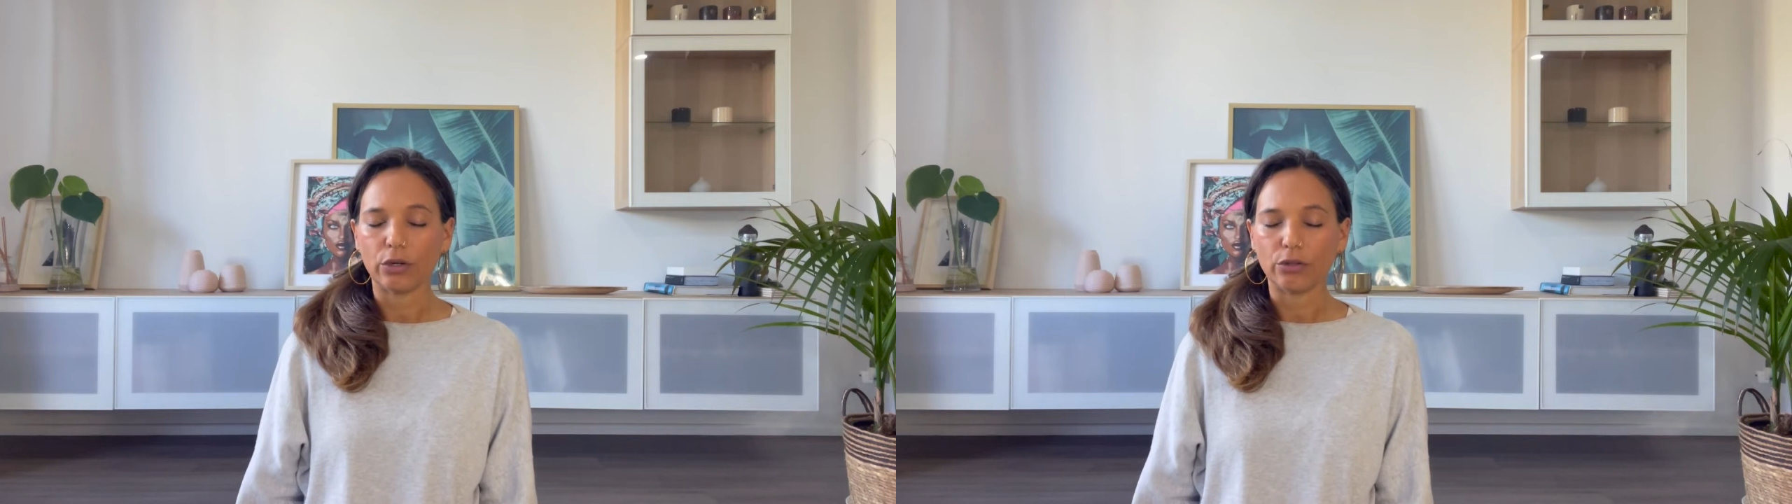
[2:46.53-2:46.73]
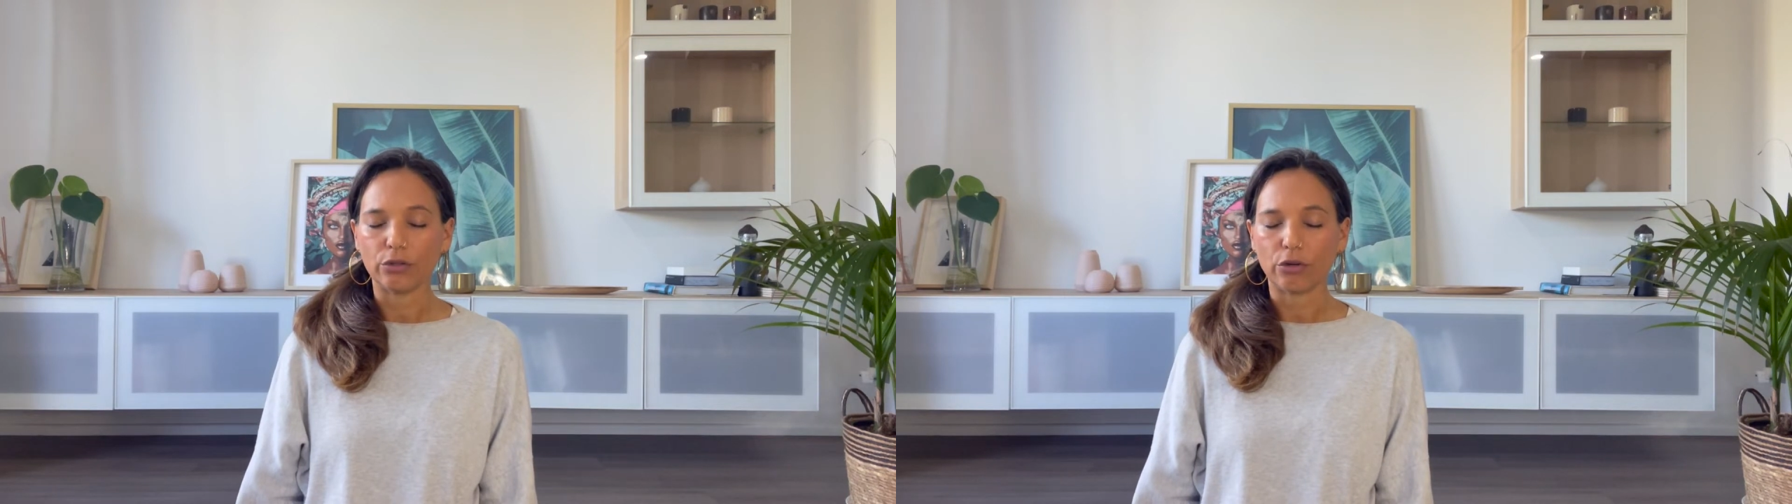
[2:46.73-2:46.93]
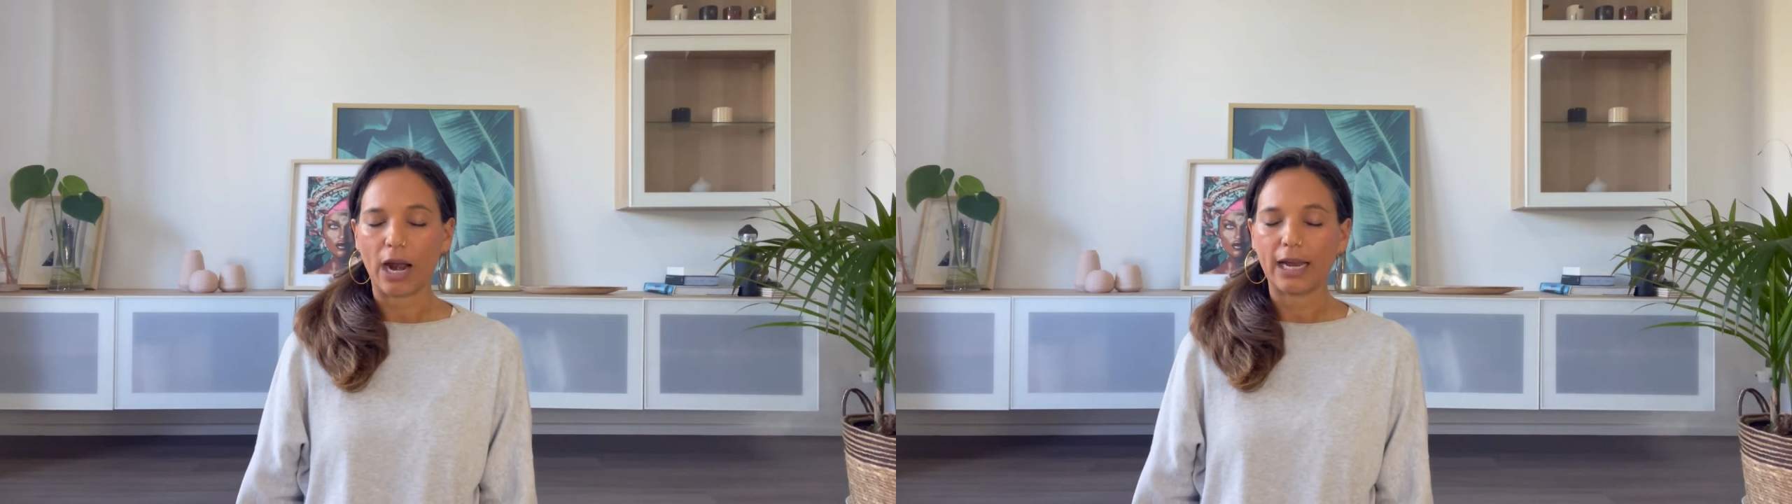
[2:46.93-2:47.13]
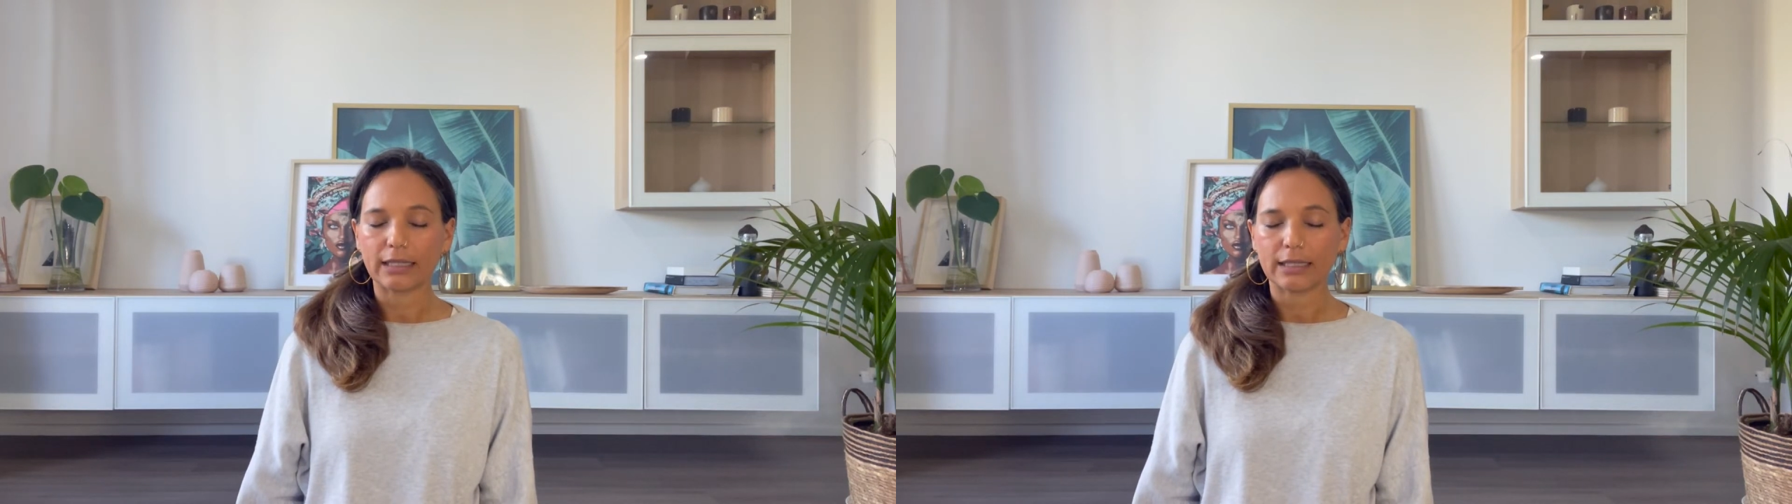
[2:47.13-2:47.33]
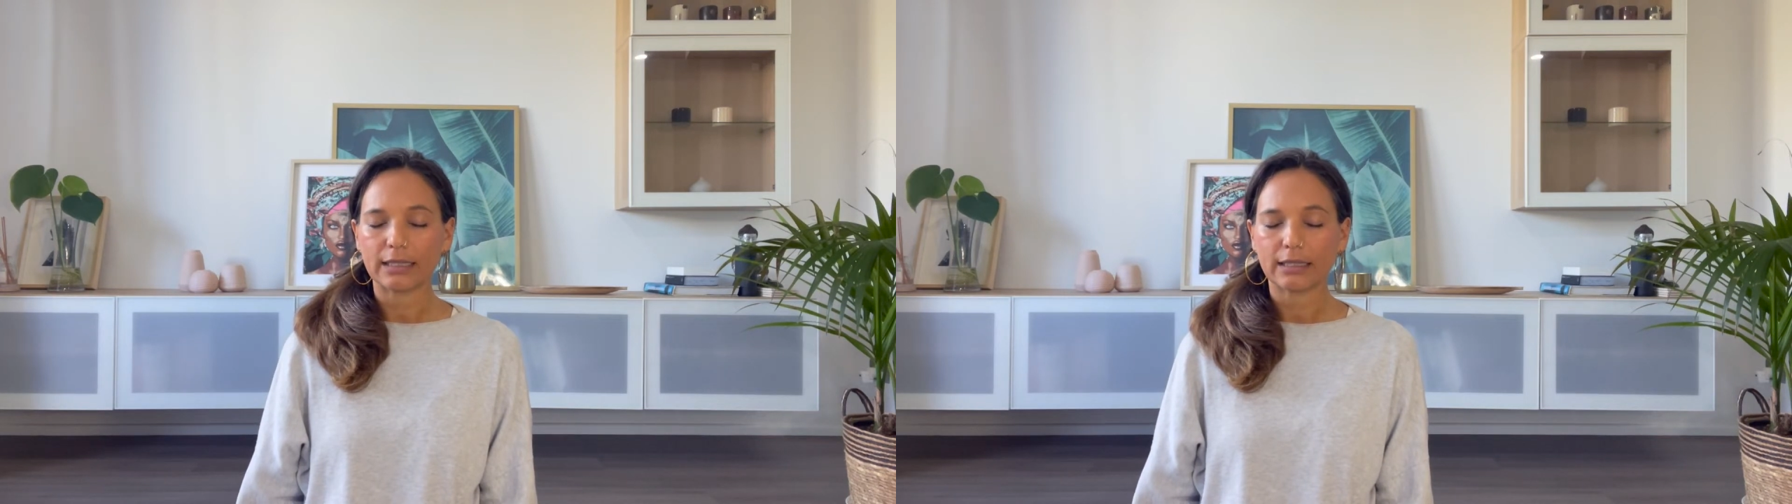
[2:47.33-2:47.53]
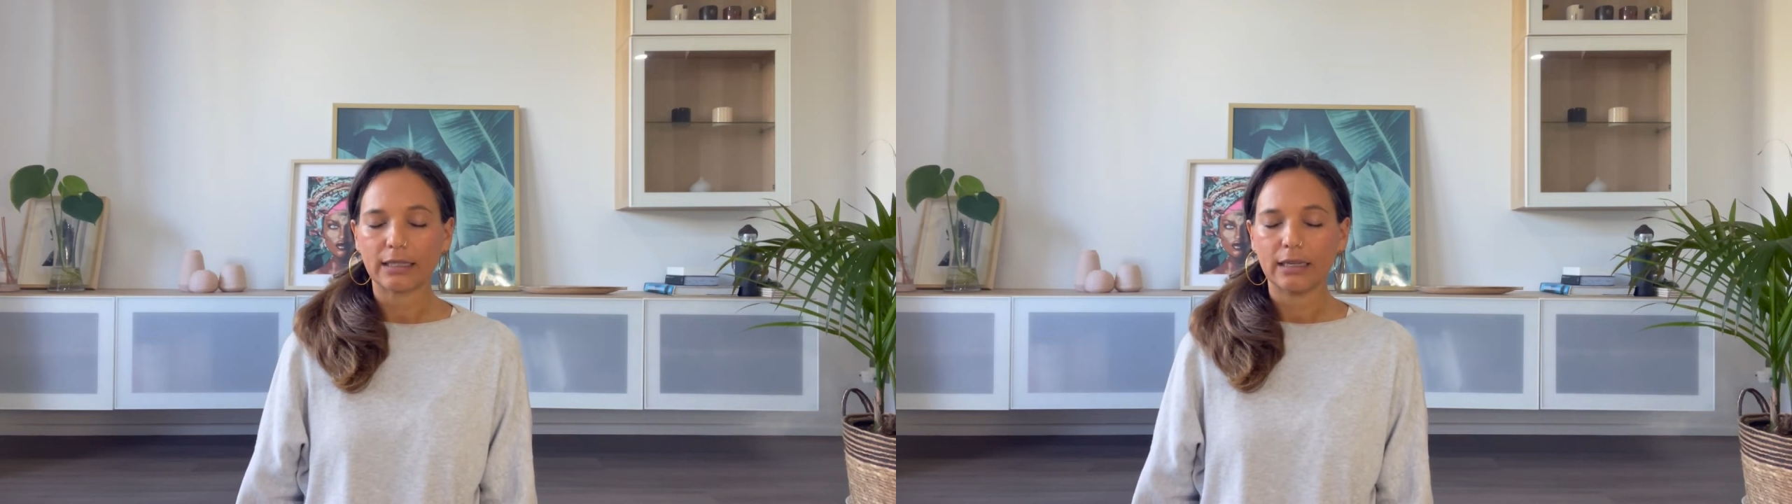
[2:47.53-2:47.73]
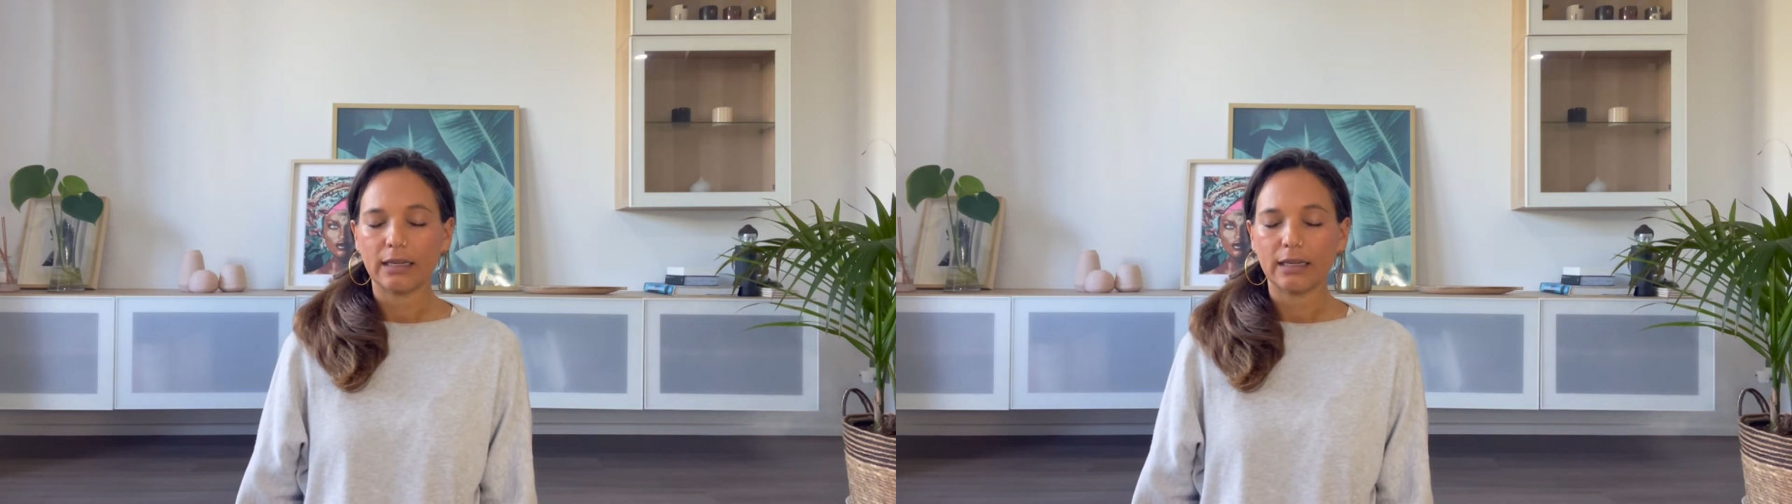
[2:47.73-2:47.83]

contract.